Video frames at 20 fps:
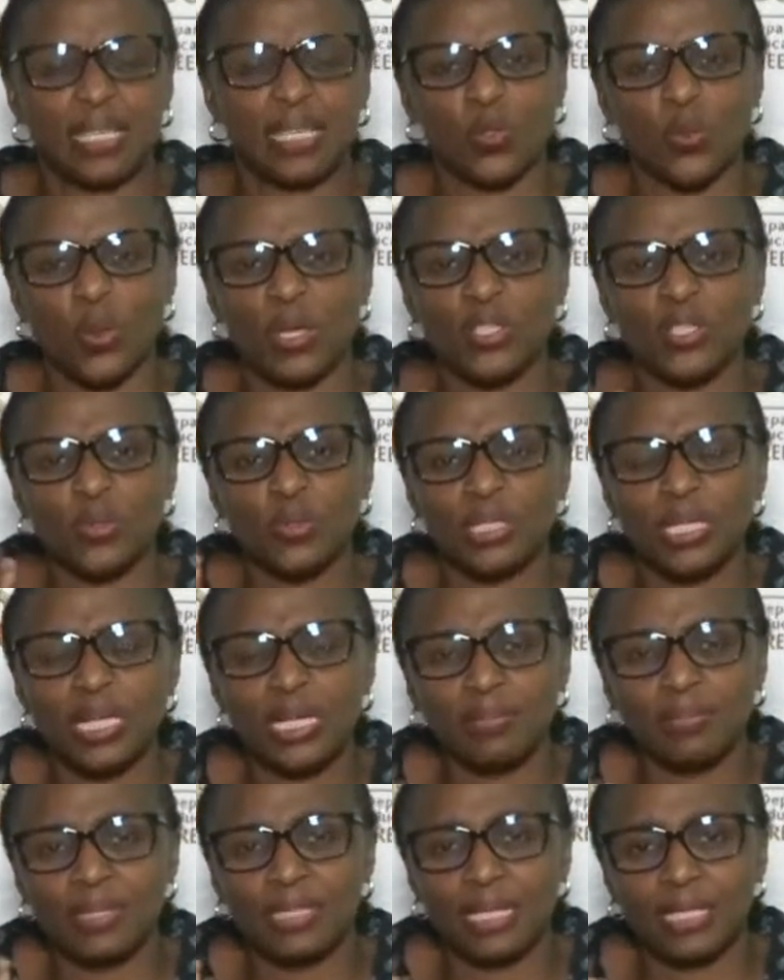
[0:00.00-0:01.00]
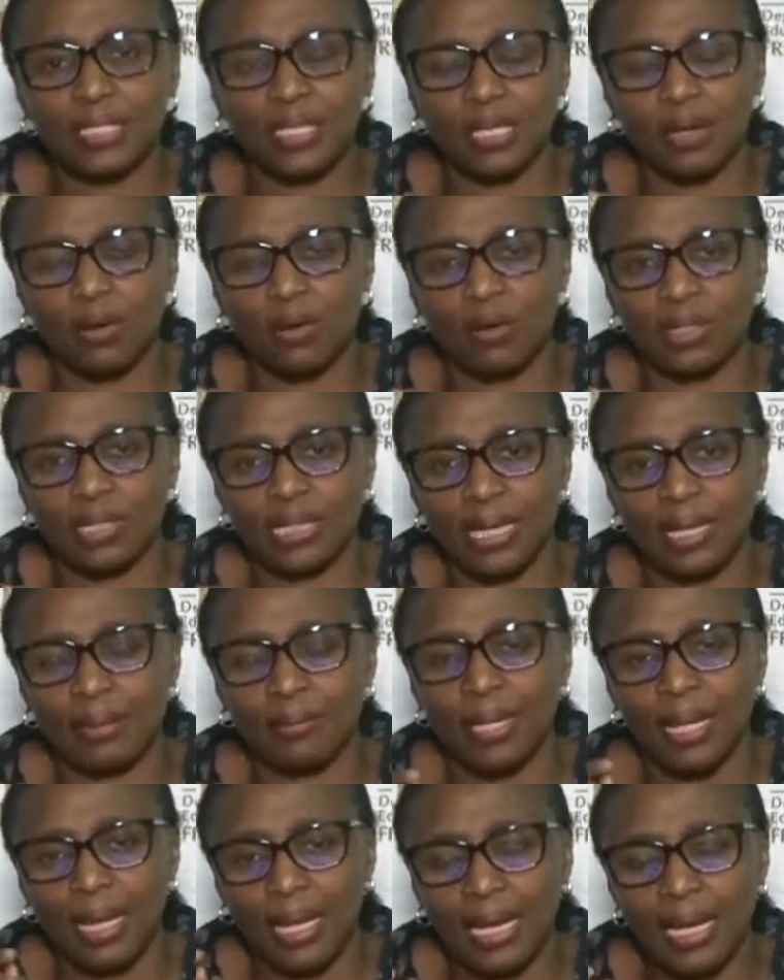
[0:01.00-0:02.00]
it wants to take me such a long
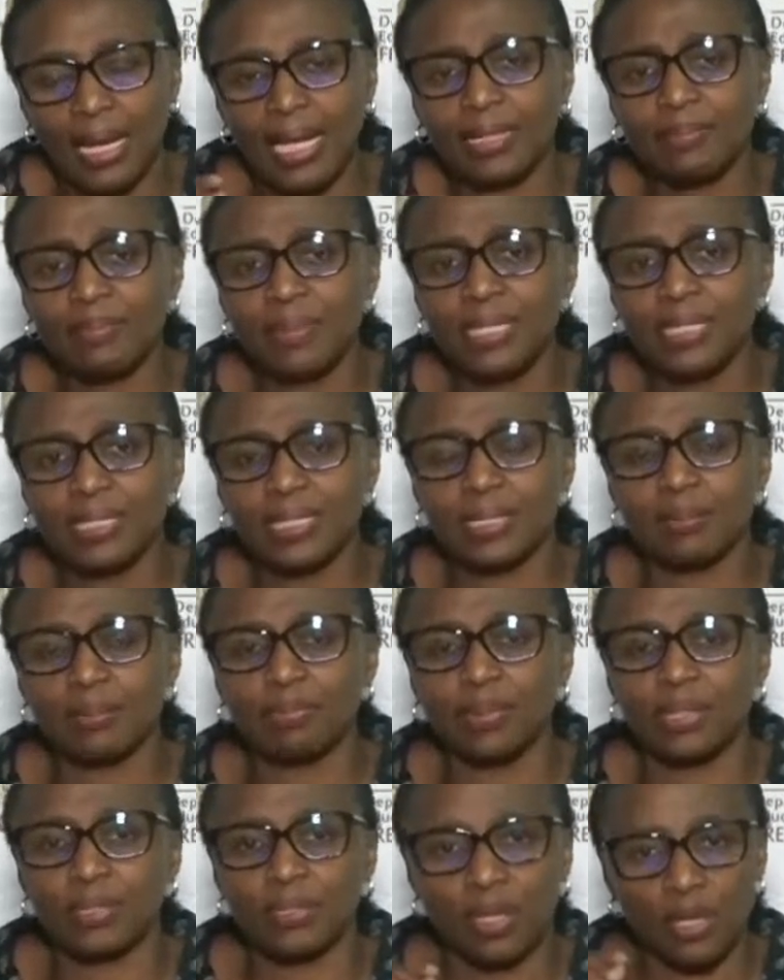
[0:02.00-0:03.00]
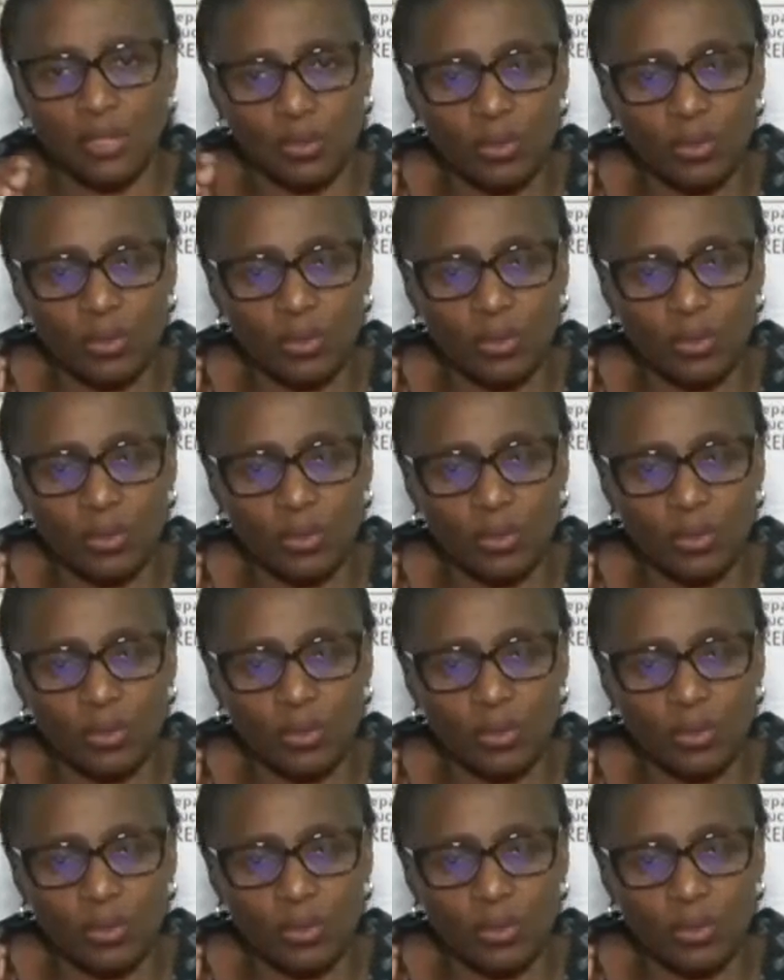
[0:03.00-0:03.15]
time, let me skip it.